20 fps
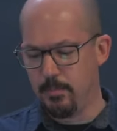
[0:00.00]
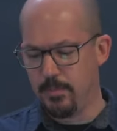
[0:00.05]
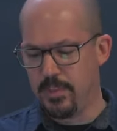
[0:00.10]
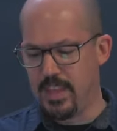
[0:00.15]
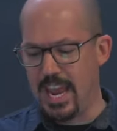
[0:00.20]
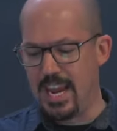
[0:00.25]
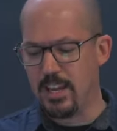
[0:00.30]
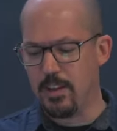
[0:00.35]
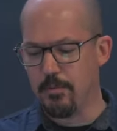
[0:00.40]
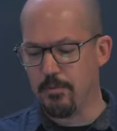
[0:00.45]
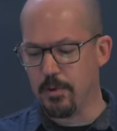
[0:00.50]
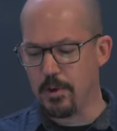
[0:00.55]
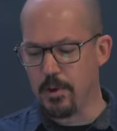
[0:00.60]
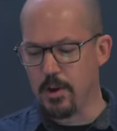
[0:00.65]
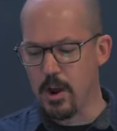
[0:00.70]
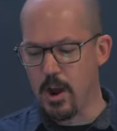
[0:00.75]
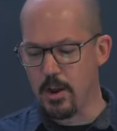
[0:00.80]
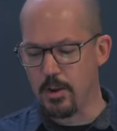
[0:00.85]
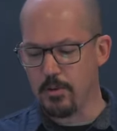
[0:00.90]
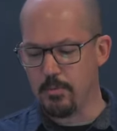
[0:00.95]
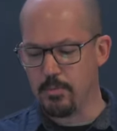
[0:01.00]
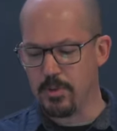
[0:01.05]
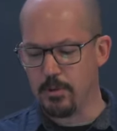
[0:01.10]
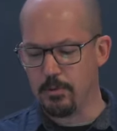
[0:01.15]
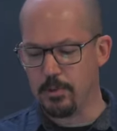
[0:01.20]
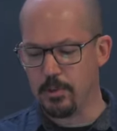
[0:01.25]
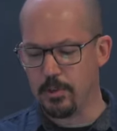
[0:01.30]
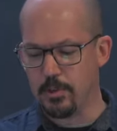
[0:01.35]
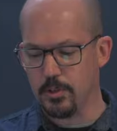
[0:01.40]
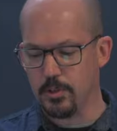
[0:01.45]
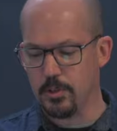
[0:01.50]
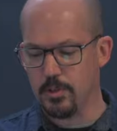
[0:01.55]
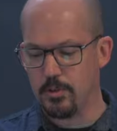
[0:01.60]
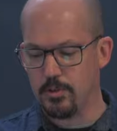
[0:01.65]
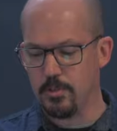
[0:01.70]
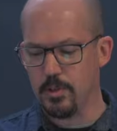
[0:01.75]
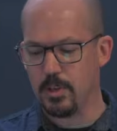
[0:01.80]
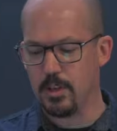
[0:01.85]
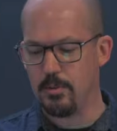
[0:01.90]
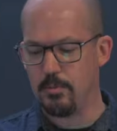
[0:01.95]
Thank you for your contributions
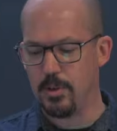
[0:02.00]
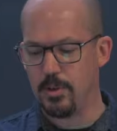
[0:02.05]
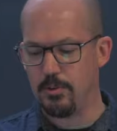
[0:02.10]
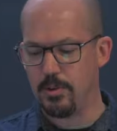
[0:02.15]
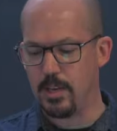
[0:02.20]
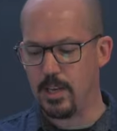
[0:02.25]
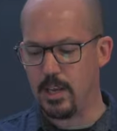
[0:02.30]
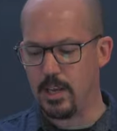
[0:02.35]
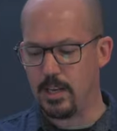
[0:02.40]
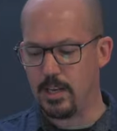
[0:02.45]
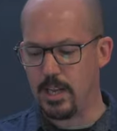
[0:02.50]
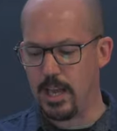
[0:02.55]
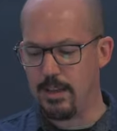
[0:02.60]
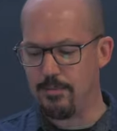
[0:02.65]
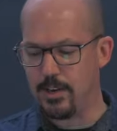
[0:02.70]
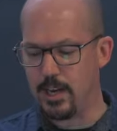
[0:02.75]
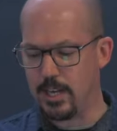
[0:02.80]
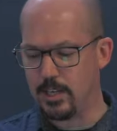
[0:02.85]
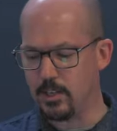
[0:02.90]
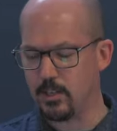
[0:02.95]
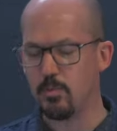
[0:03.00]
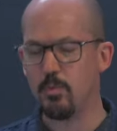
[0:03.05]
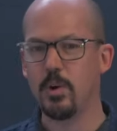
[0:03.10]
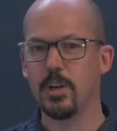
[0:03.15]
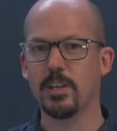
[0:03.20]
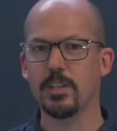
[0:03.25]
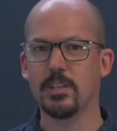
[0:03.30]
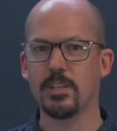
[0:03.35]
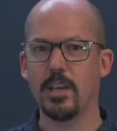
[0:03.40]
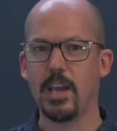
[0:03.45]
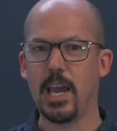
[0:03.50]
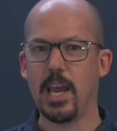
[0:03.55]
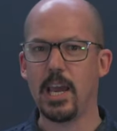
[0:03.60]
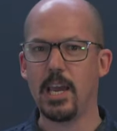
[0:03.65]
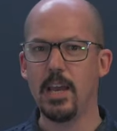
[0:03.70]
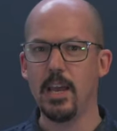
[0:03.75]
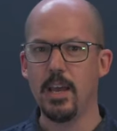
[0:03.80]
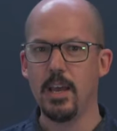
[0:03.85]
to the community." And David, I just want to say